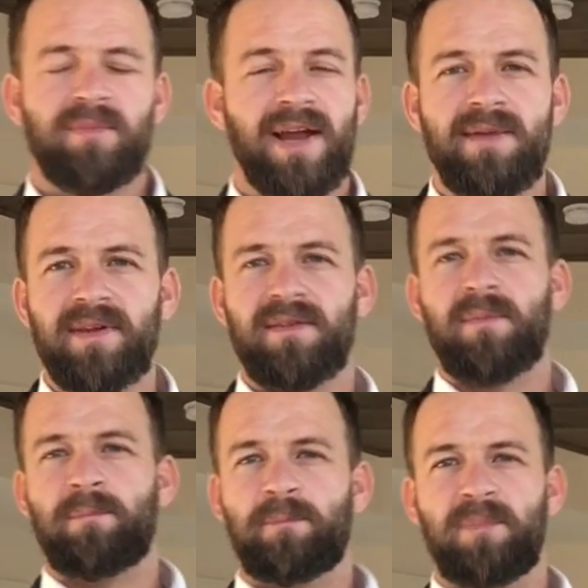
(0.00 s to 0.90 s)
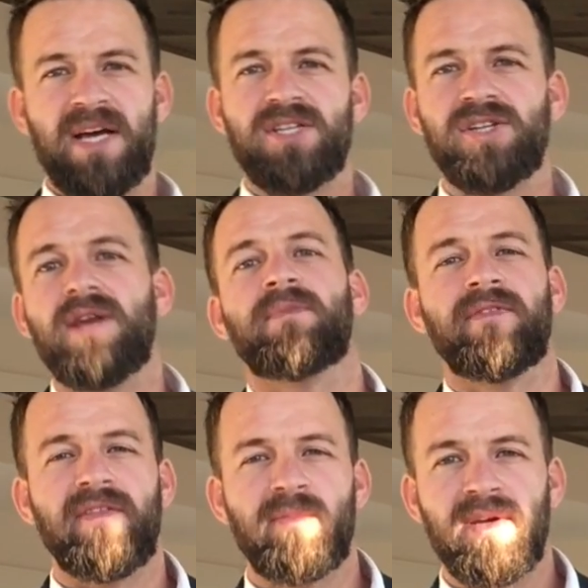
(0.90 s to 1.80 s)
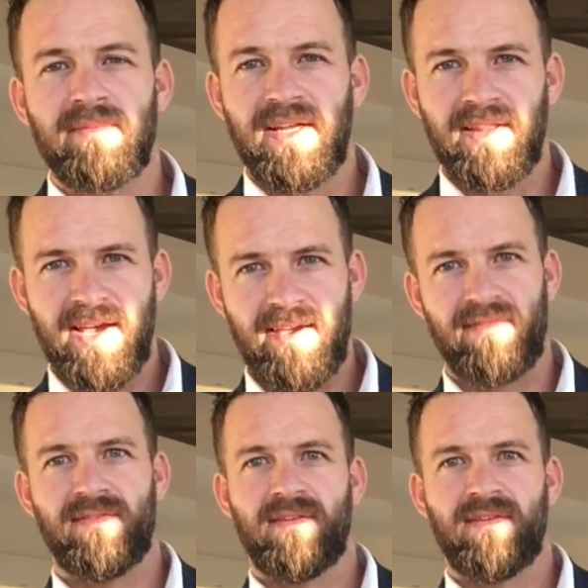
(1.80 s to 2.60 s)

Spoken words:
know, but I'm in the best shape I've ever been in my life.